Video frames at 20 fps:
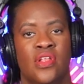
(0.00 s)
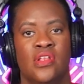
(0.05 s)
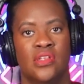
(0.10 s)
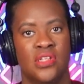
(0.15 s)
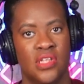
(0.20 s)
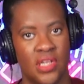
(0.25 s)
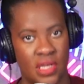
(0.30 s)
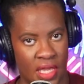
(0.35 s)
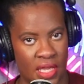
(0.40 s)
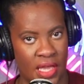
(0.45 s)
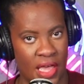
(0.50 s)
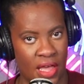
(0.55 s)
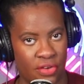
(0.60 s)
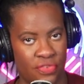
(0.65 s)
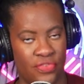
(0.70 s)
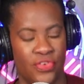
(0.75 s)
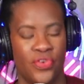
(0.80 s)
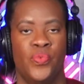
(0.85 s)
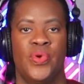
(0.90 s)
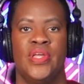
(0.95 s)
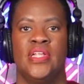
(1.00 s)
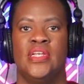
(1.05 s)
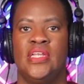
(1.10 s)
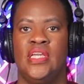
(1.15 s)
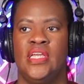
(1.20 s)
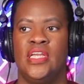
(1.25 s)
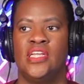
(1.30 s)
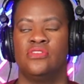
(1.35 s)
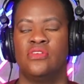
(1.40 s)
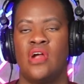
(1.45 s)
looking out for
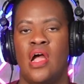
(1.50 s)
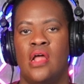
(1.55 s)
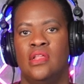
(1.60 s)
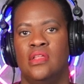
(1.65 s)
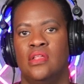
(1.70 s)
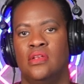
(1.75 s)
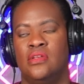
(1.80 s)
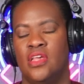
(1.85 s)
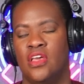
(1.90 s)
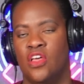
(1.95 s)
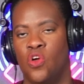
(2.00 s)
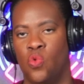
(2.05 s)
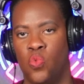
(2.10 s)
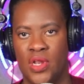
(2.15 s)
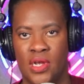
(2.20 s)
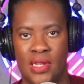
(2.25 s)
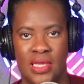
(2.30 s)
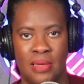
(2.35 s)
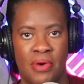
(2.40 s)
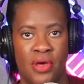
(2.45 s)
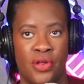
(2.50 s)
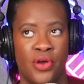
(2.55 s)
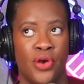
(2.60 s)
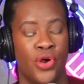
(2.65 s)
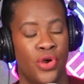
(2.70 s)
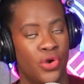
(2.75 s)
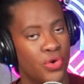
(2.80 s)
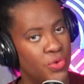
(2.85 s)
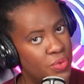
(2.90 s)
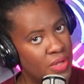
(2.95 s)
Wendy and trying to tell Wendy about
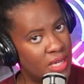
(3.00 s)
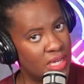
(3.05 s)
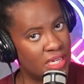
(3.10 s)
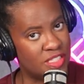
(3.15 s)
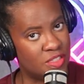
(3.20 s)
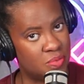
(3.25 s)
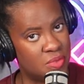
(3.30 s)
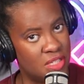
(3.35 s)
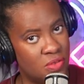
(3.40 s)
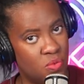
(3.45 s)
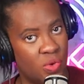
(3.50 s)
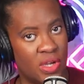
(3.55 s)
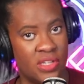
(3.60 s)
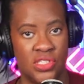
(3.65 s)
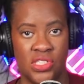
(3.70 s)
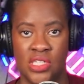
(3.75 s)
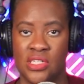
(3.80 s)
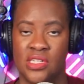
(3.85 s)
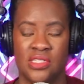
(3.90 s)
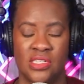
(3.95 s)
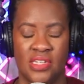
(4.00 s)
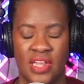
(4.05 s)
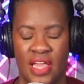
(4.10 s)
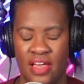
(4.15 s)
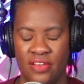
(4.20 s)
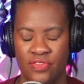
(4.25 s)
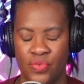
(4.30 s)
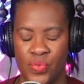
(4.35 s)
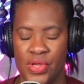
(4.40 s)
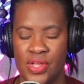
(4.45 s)
her own husband while she doesn't
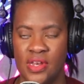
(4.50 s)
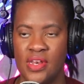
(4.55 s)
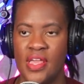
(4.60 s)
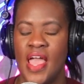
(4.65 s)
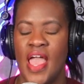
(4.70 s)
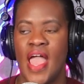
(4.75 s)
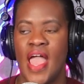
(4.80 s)
have one.